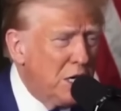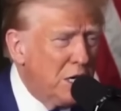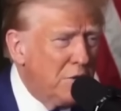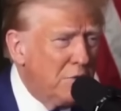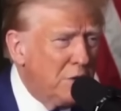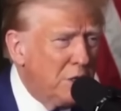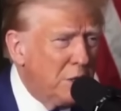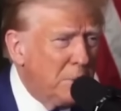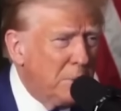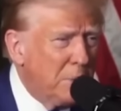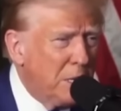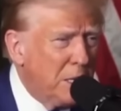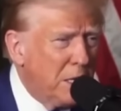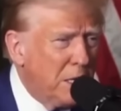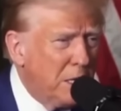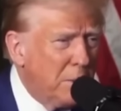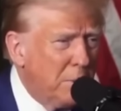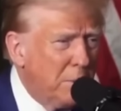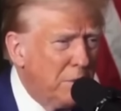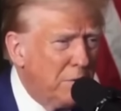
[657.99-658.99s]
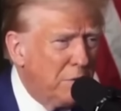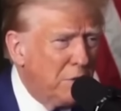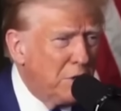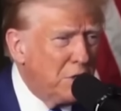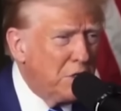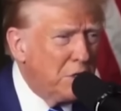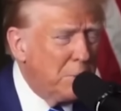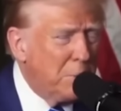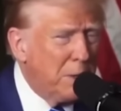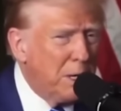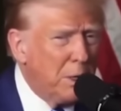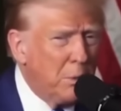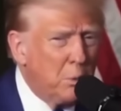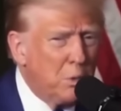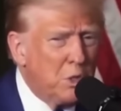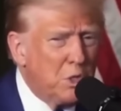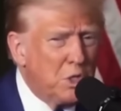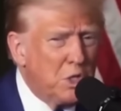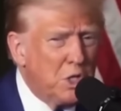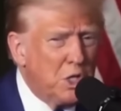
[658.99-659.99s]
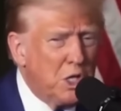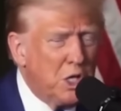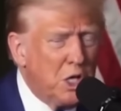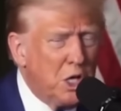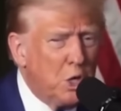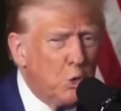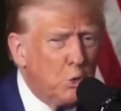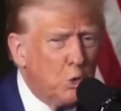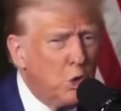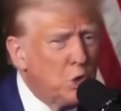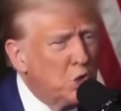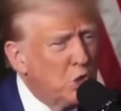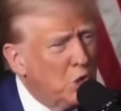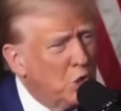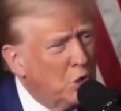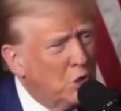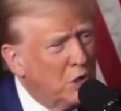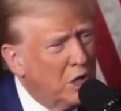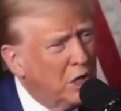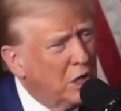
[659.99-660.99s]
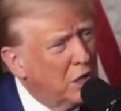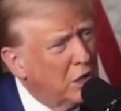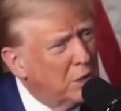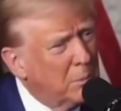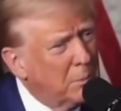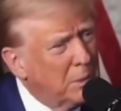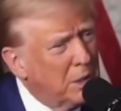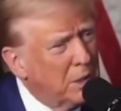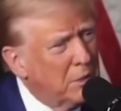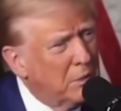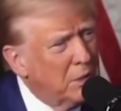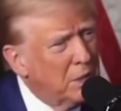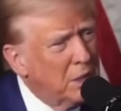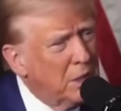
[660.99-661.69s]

I never debated. My first debate was the uh, Rosie O'Donnell debate,